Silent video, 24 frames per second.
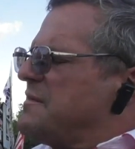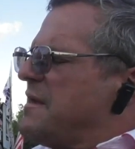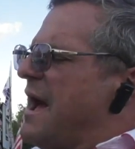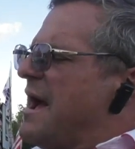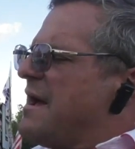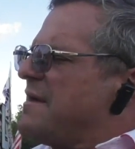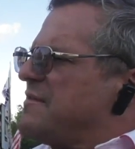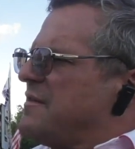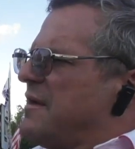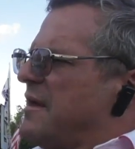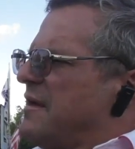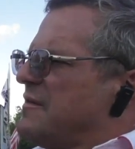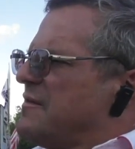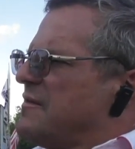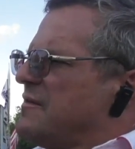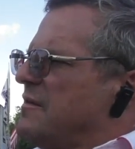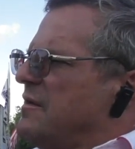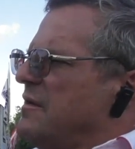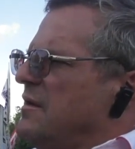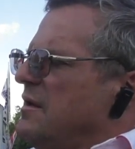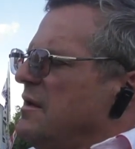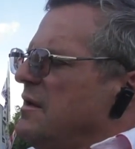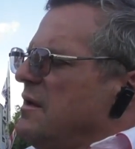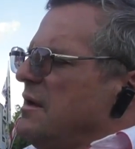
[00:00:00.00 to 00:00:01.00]
Texas,
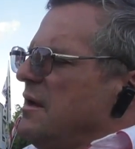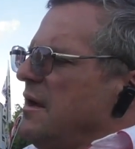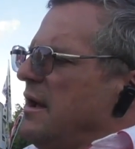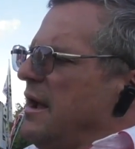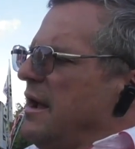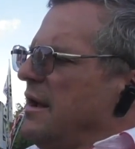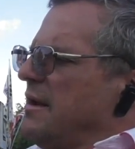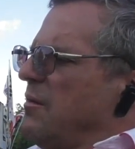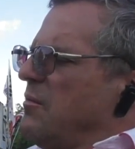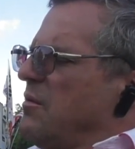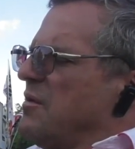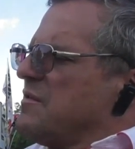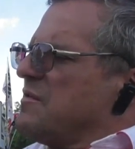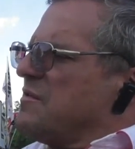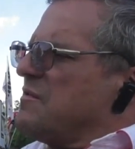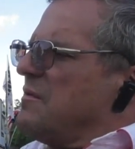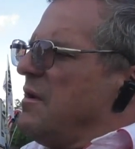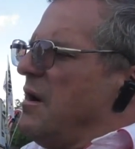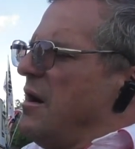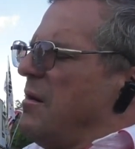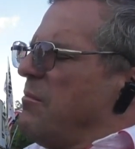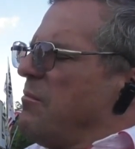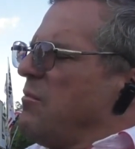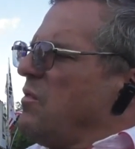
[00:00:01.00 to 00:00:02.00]
and it was
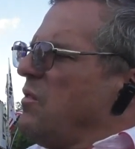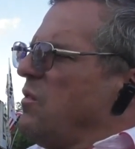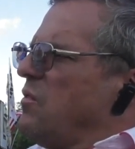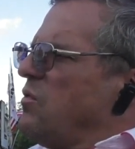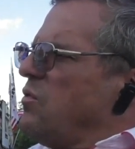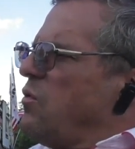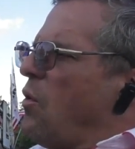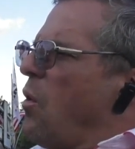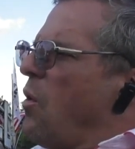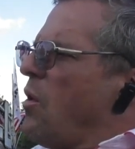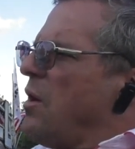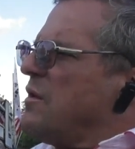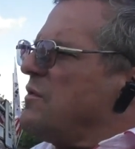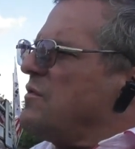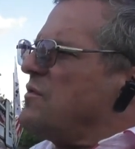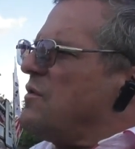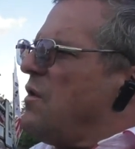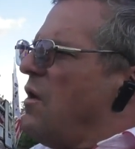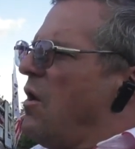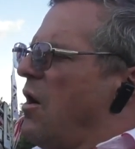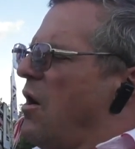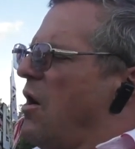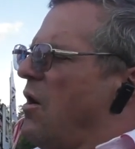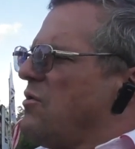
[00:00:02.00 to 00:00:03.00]
Lawrence
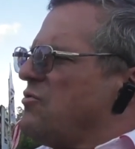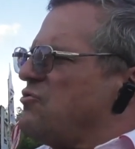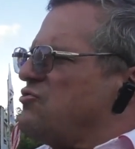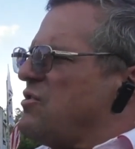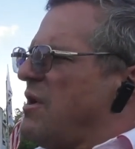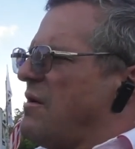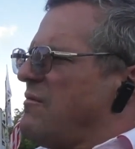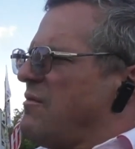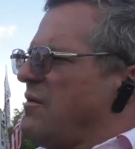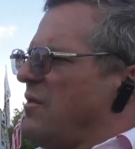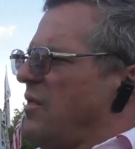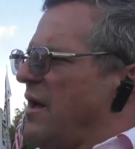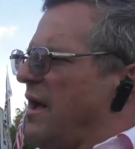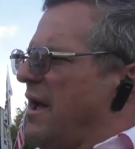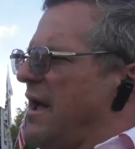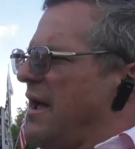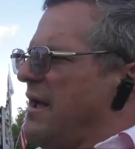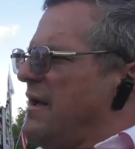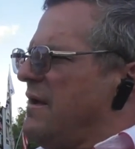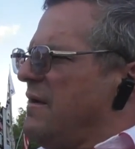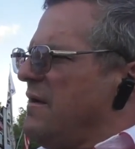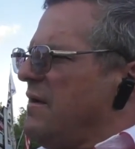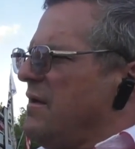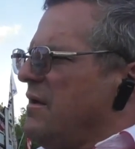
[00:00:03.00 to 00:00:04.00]
Hall Chevrolet.
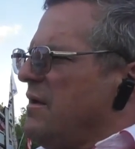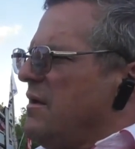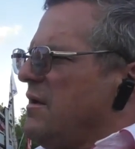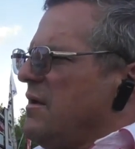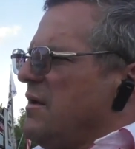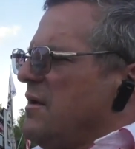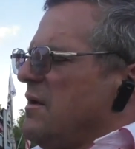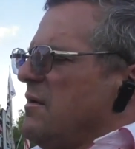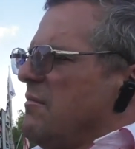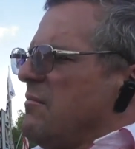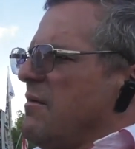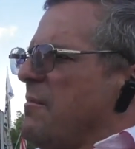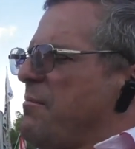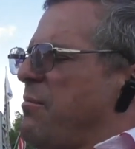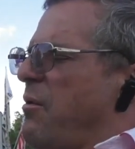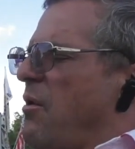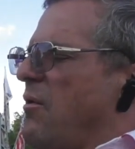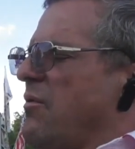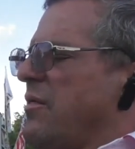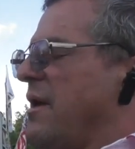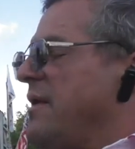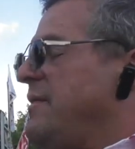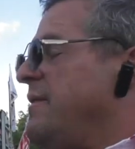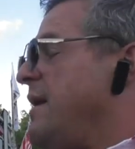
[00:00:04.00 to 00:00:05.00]
We
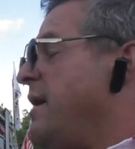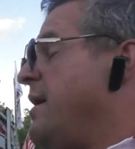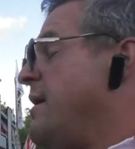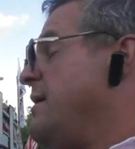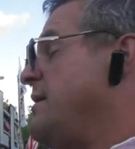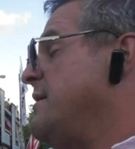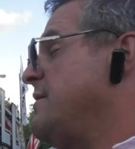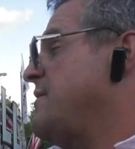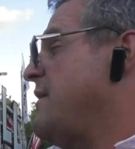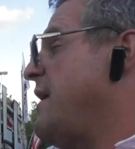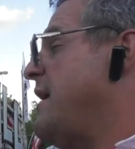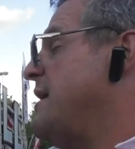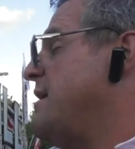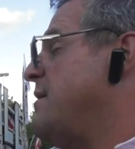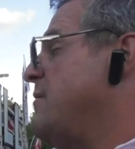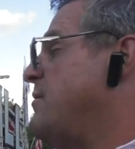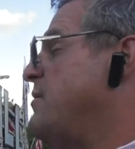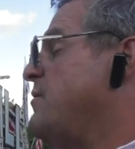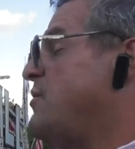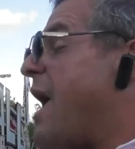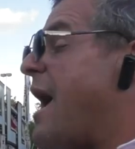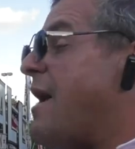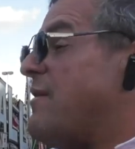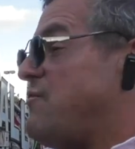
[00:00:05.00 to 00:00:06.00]
pulled in there, and it's like,
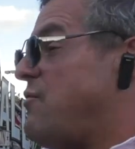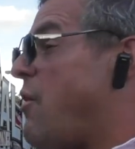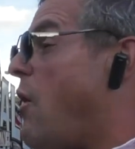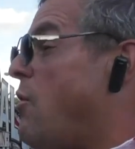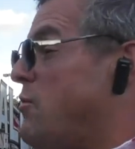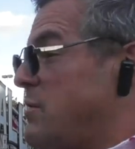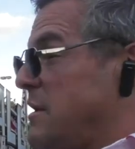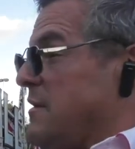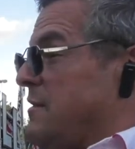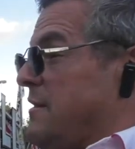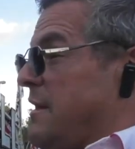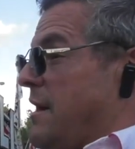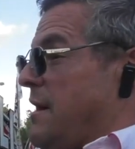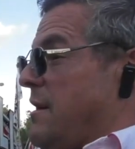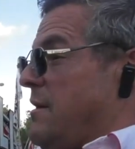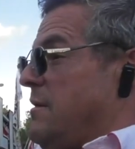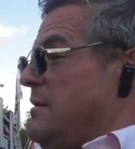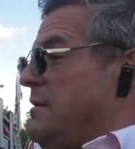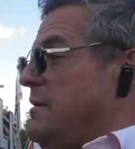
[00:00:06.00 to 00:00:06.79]
we got towed in there.